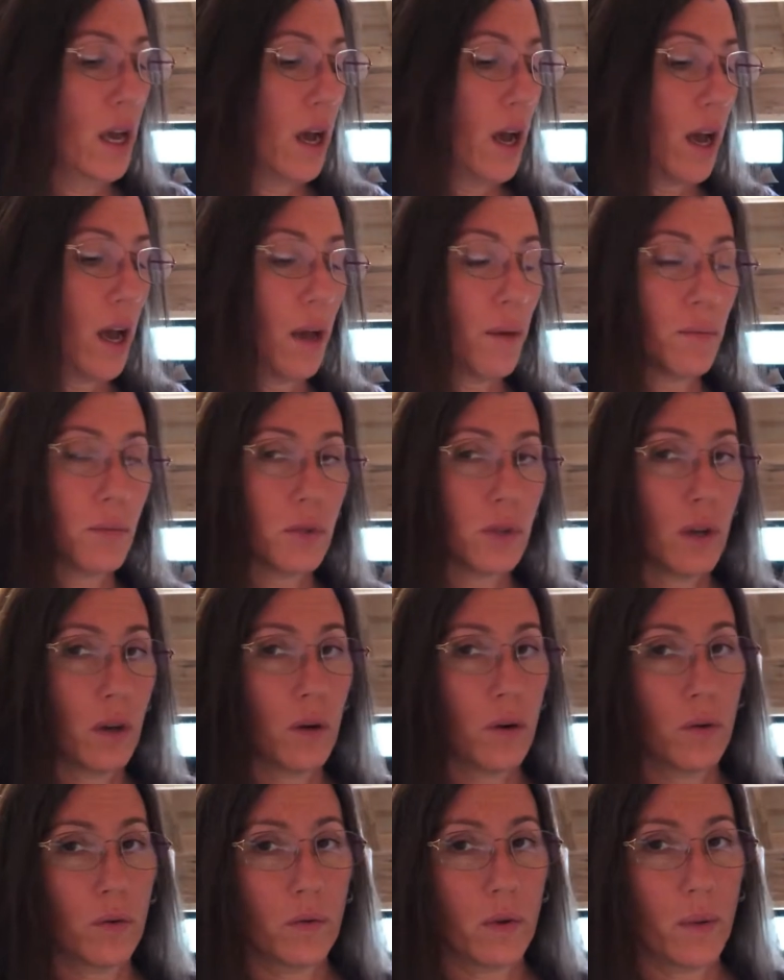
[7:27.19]
Um,
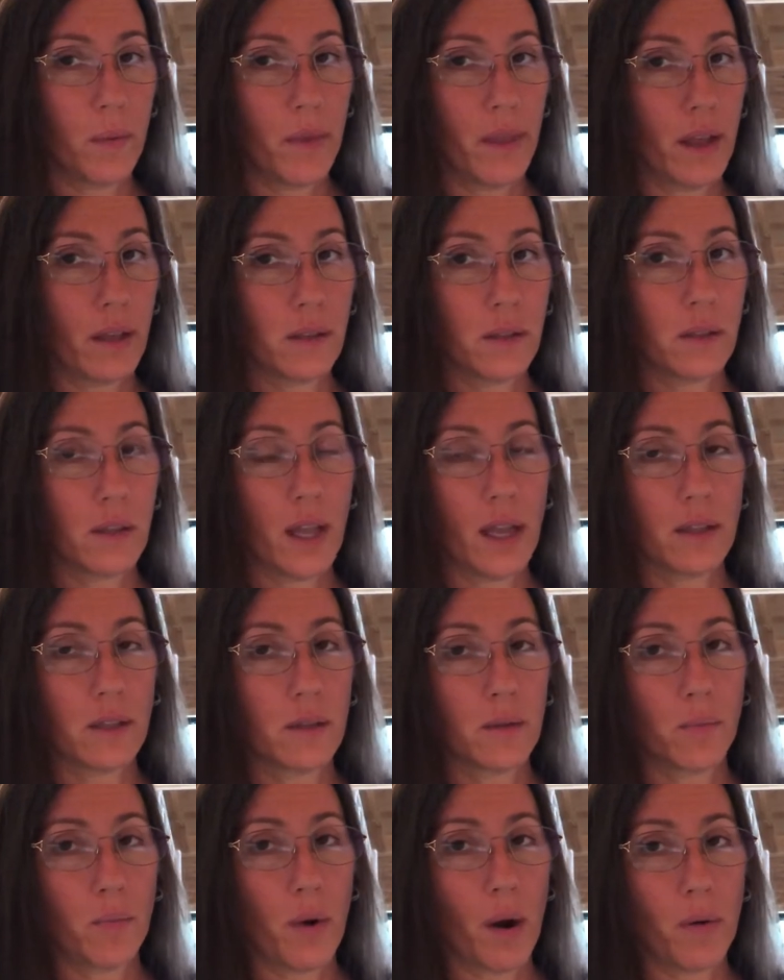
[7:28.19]
so, I mean, that's
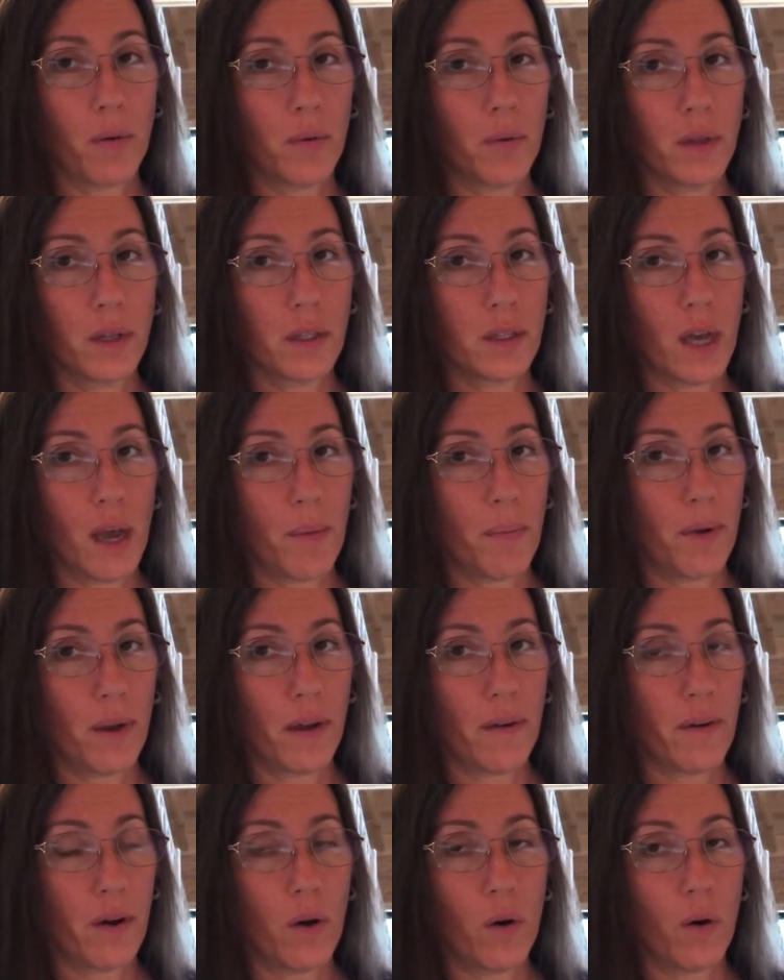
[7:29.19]
that's probably the topic
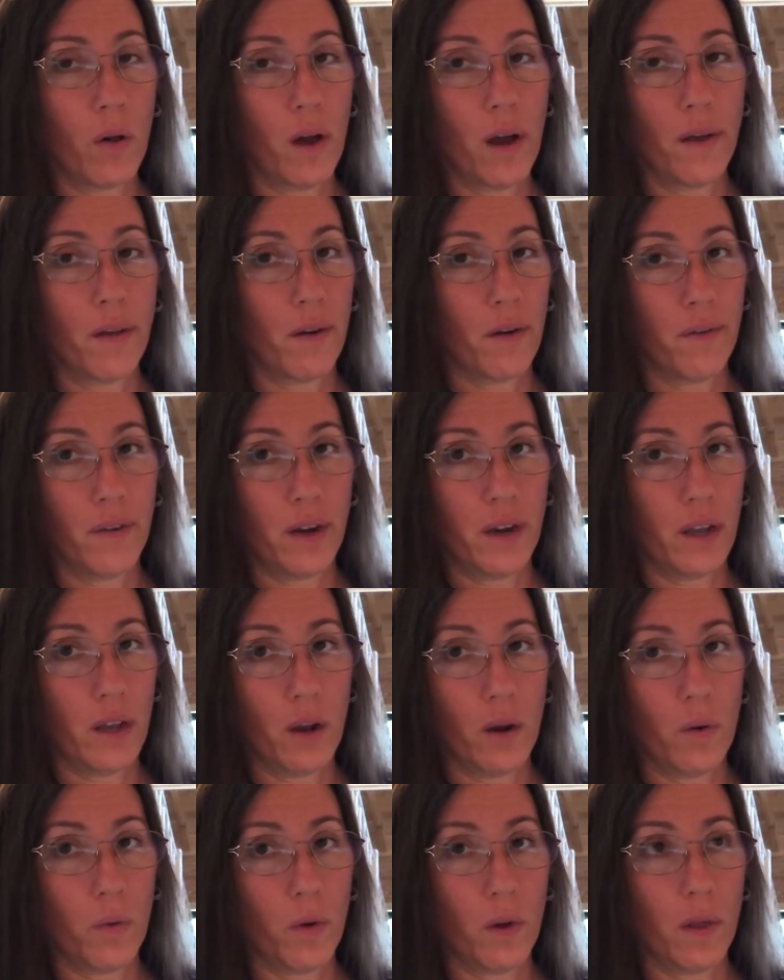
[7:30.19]
of a whole other
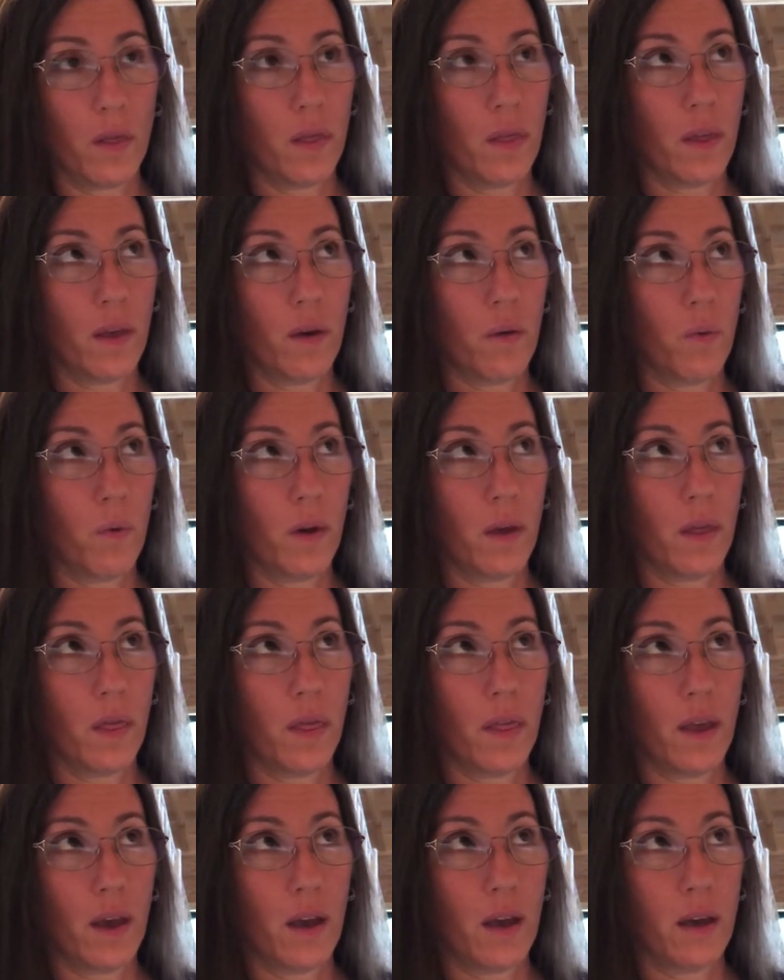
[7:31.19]
video with with
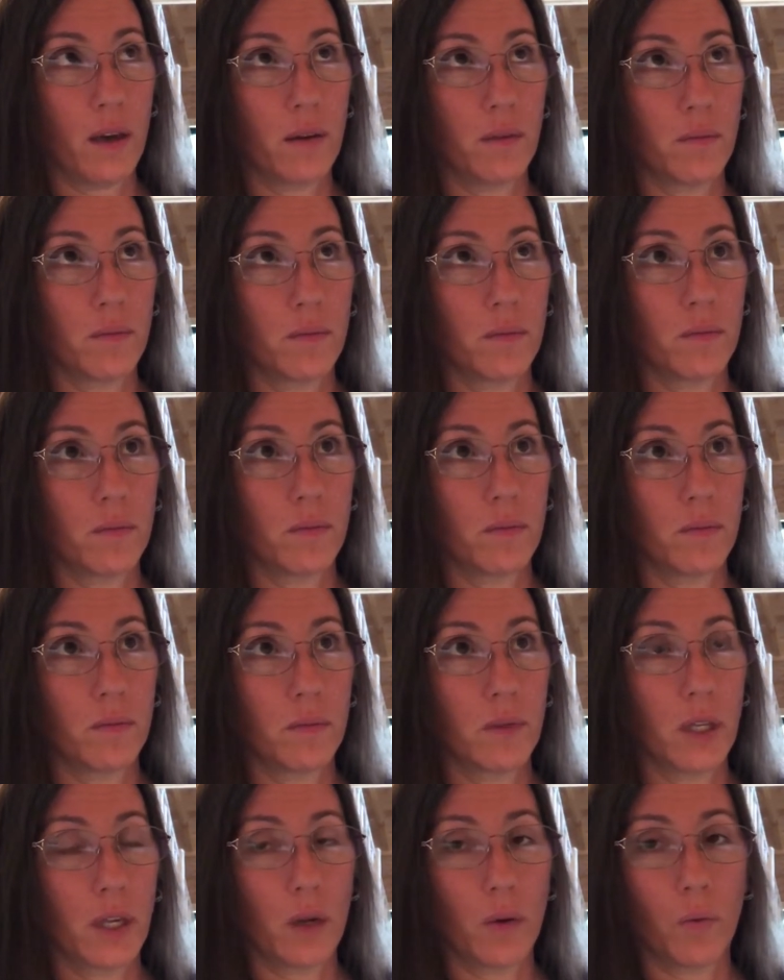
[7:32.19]
uh,
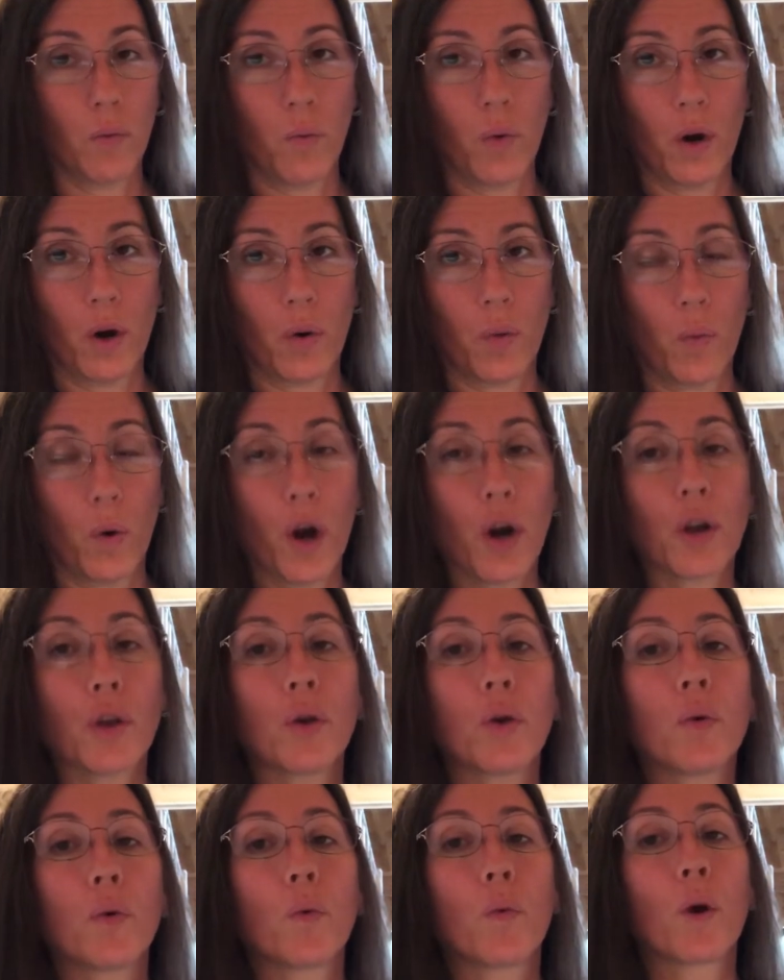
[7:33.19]
you know, where, where,
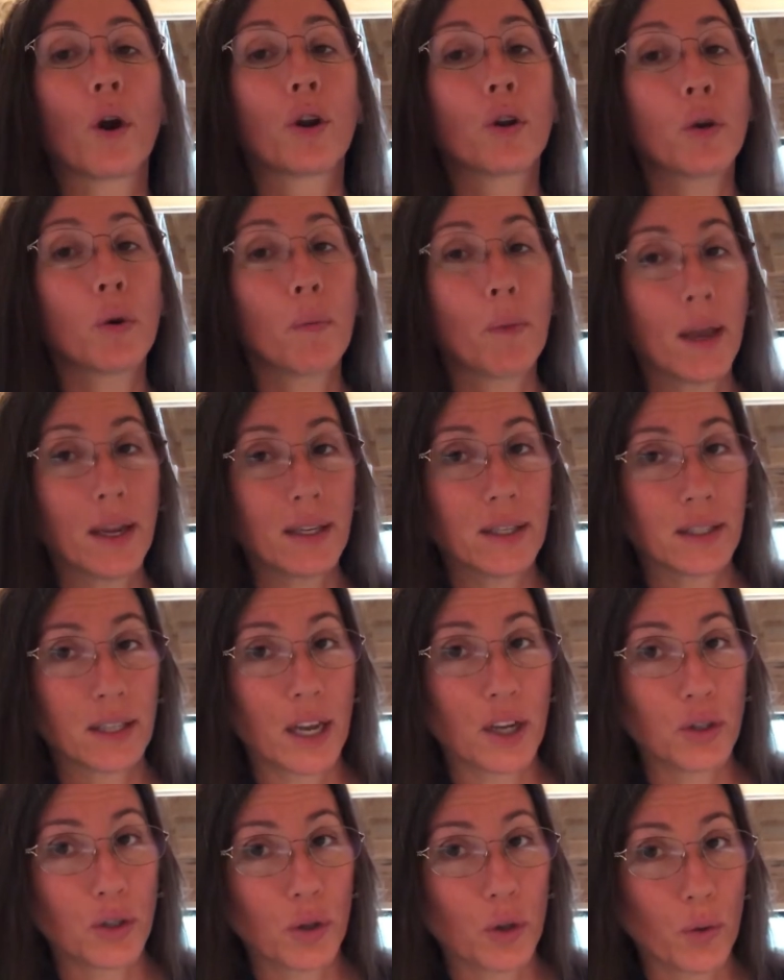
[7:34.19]
you, where you may
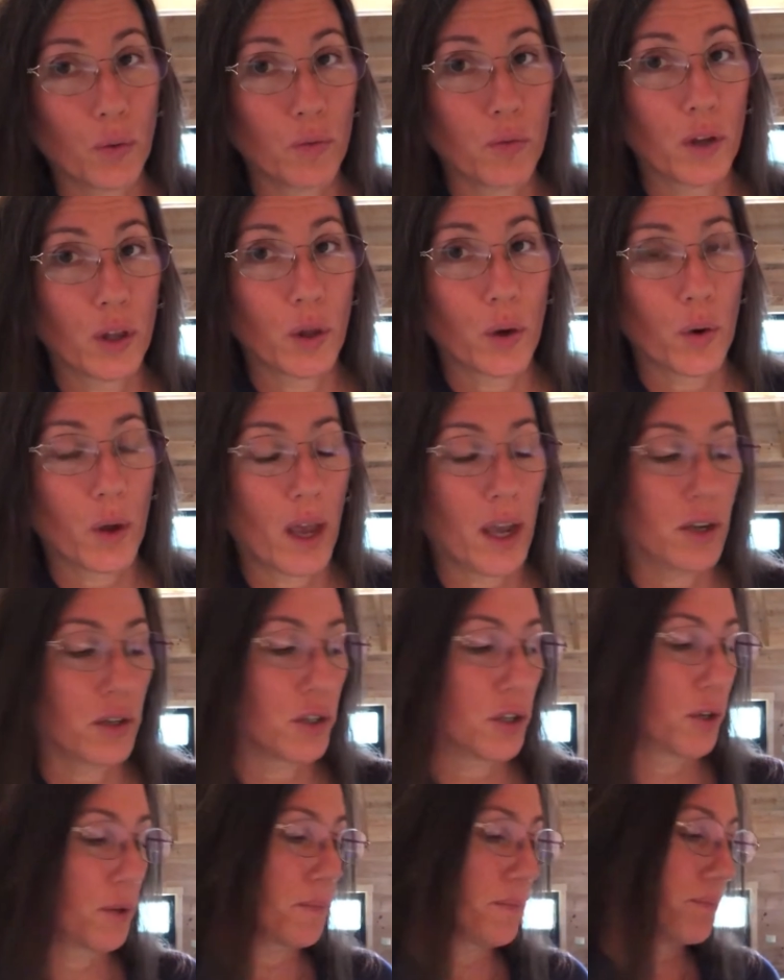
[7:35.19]
decide to relocate to.